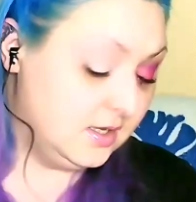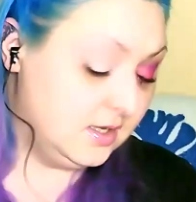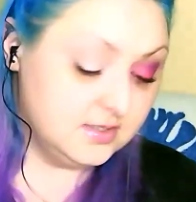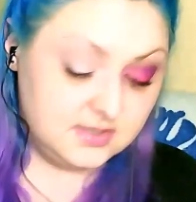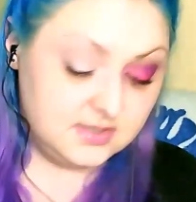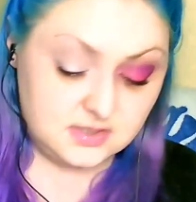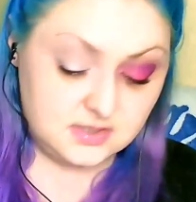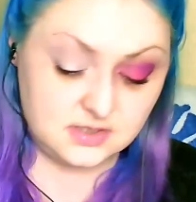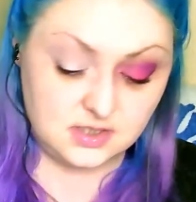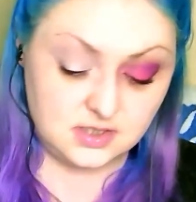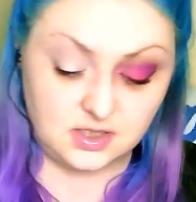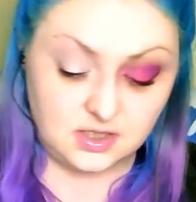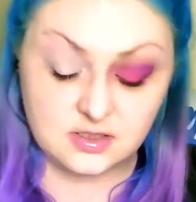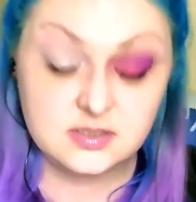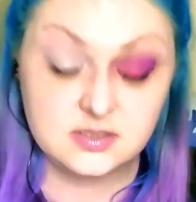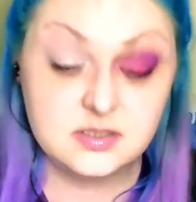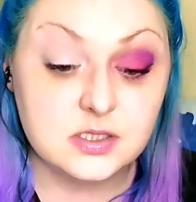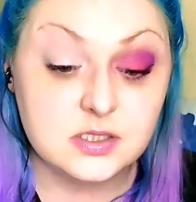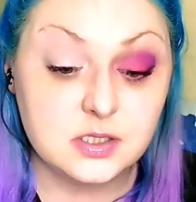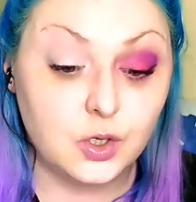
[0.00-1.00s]
to last as
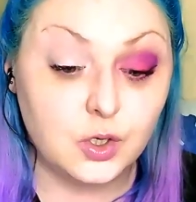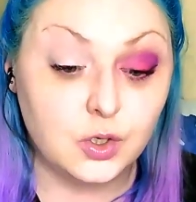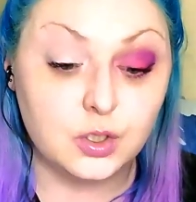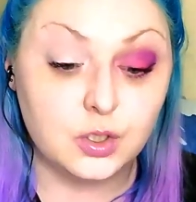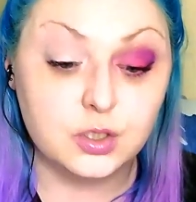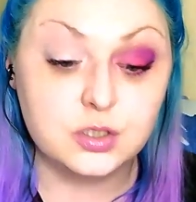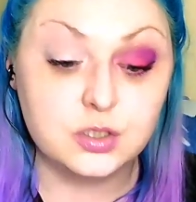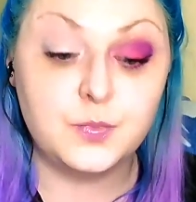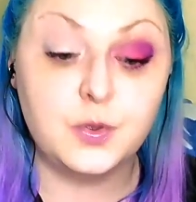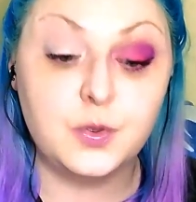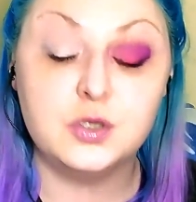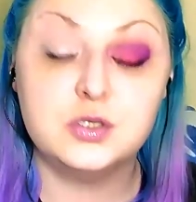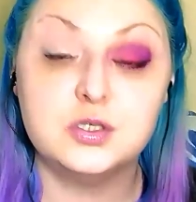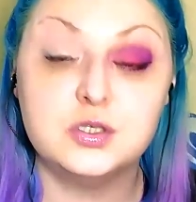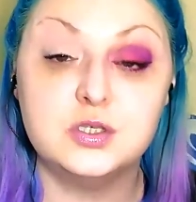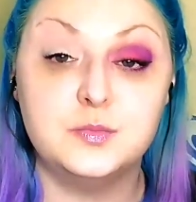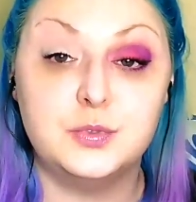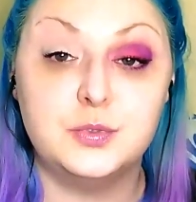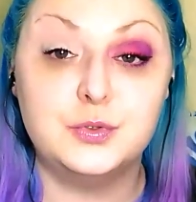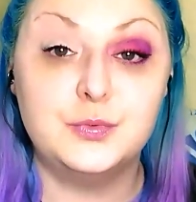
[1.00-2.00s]
long as
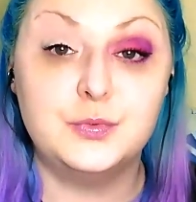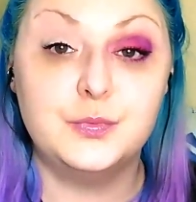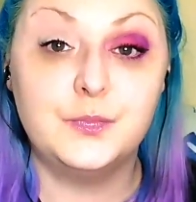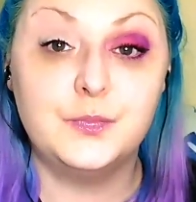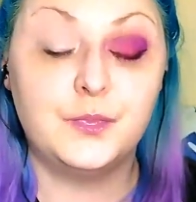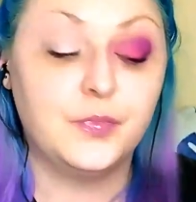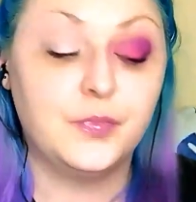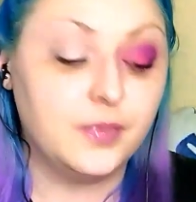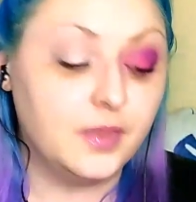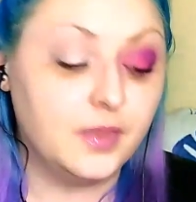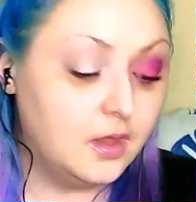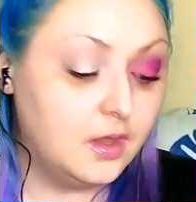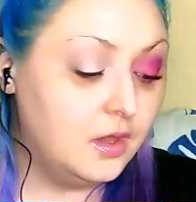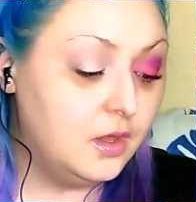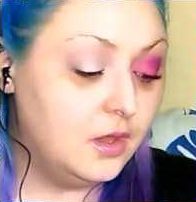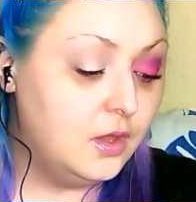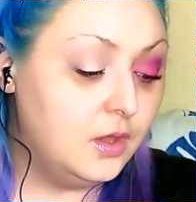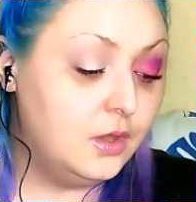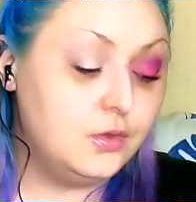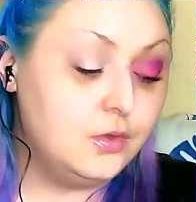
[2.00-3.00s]
possible.
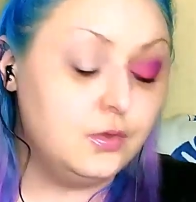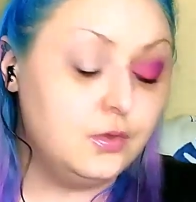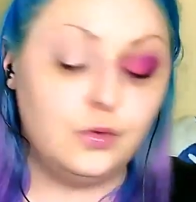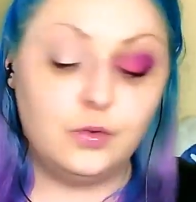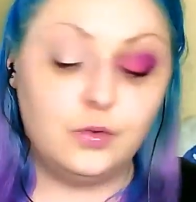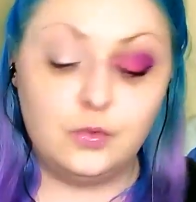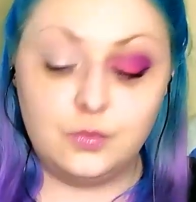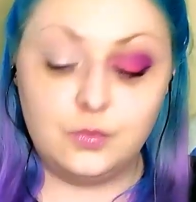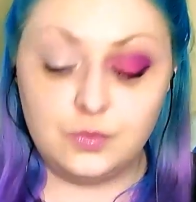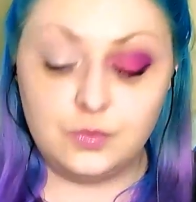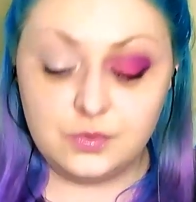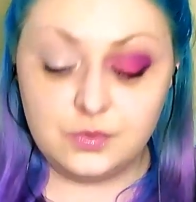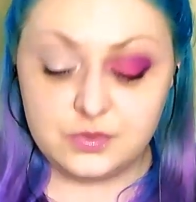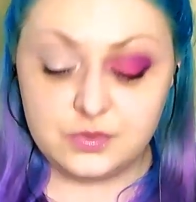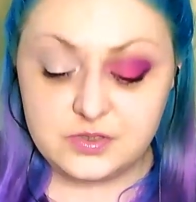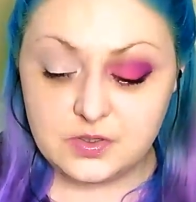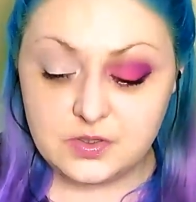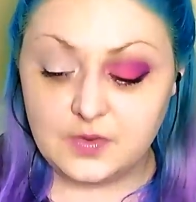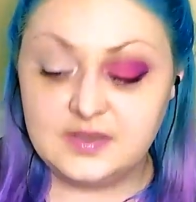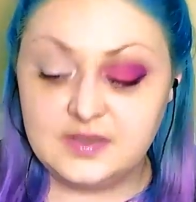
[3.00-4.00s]
You're also going to
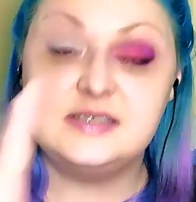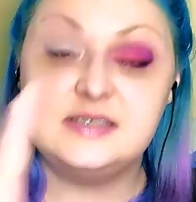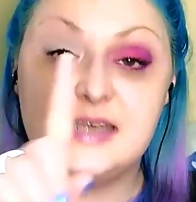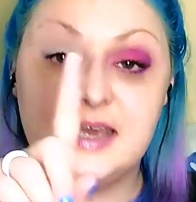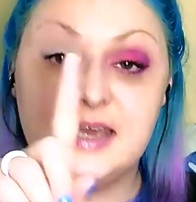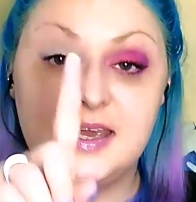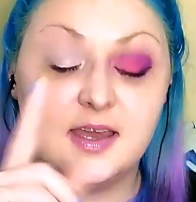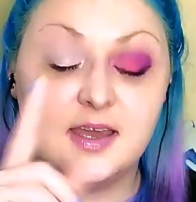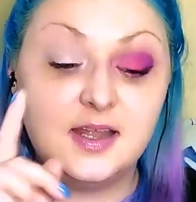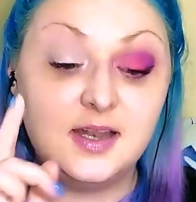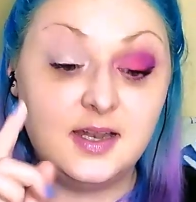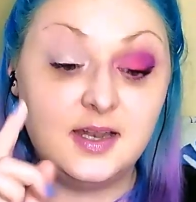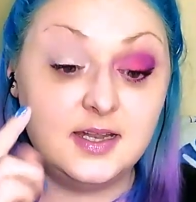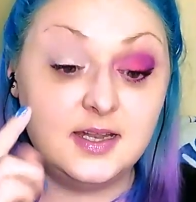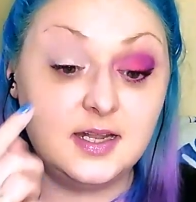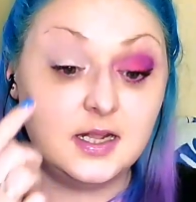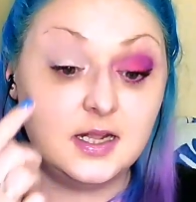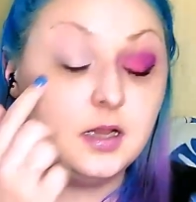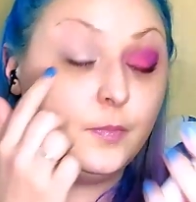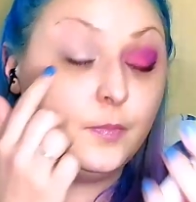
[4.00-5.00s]
take a little
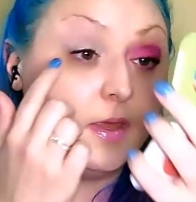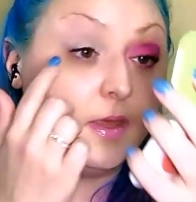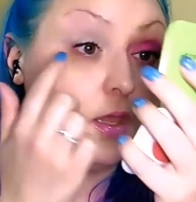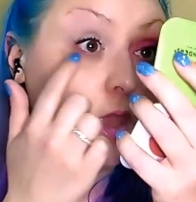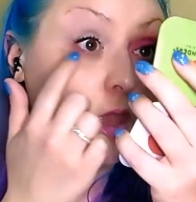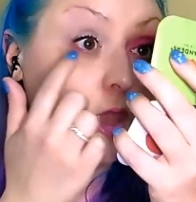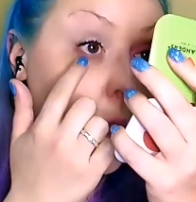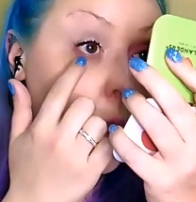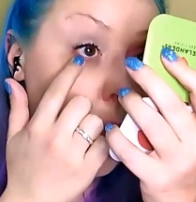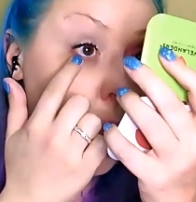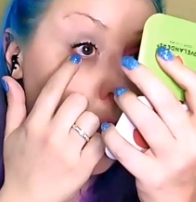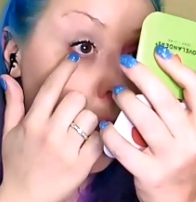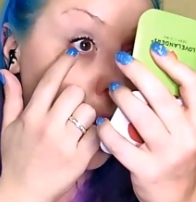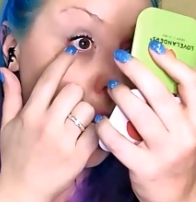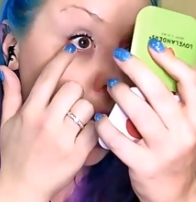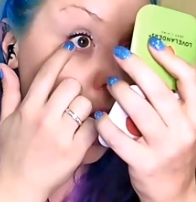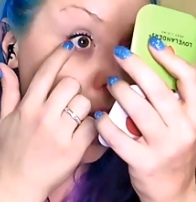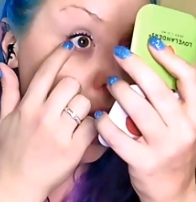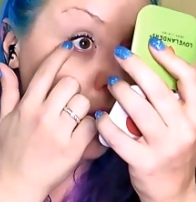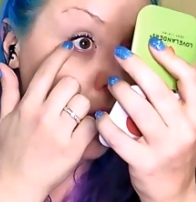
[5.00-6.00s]
bit
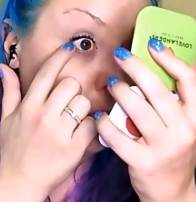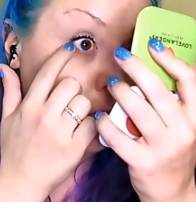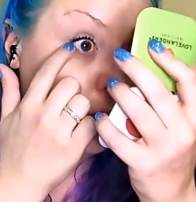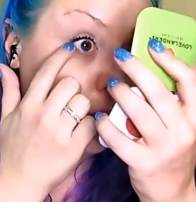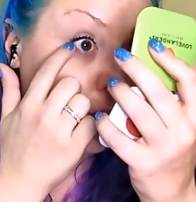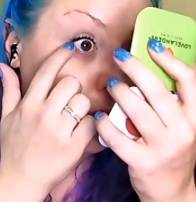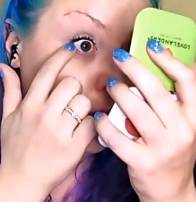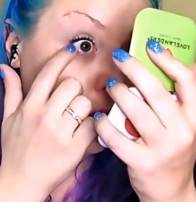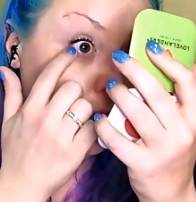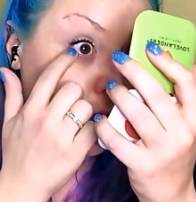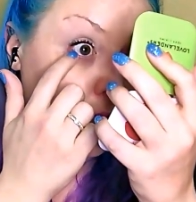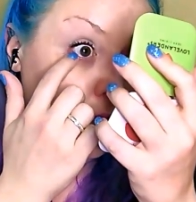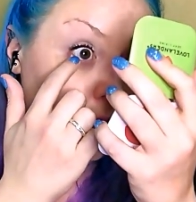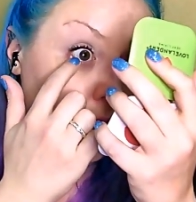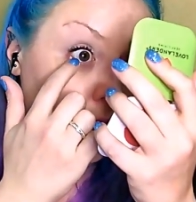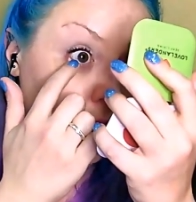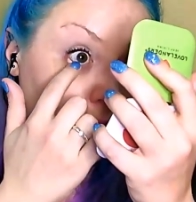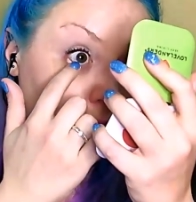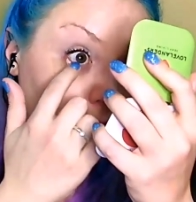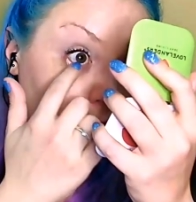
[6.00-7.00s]
and put it
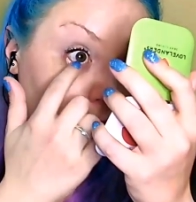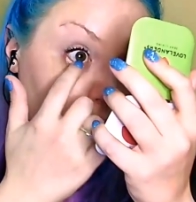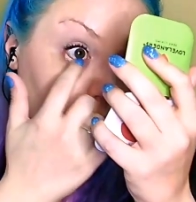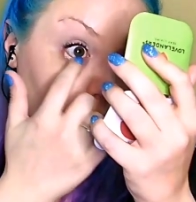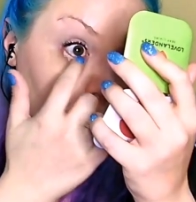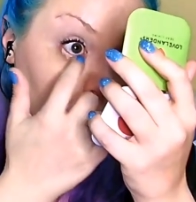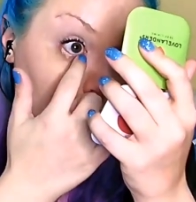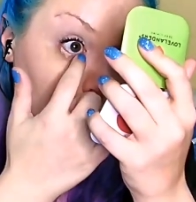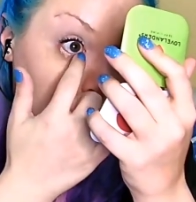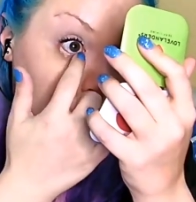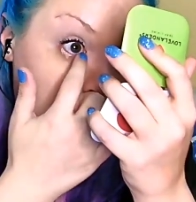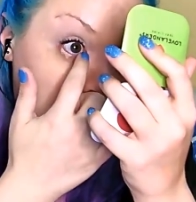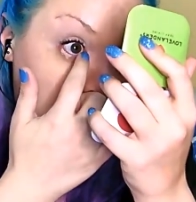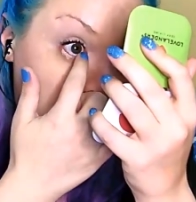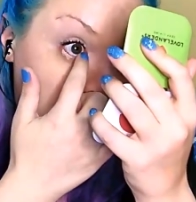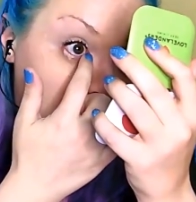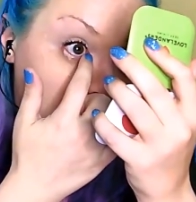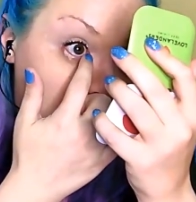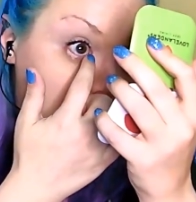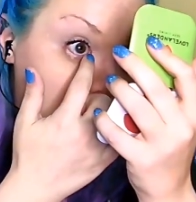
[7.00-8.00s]
on your
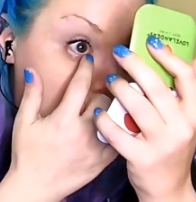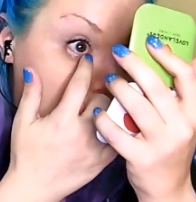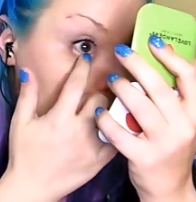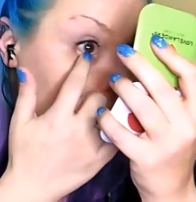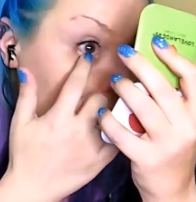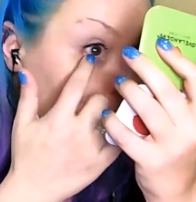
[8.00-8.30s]
eyeline,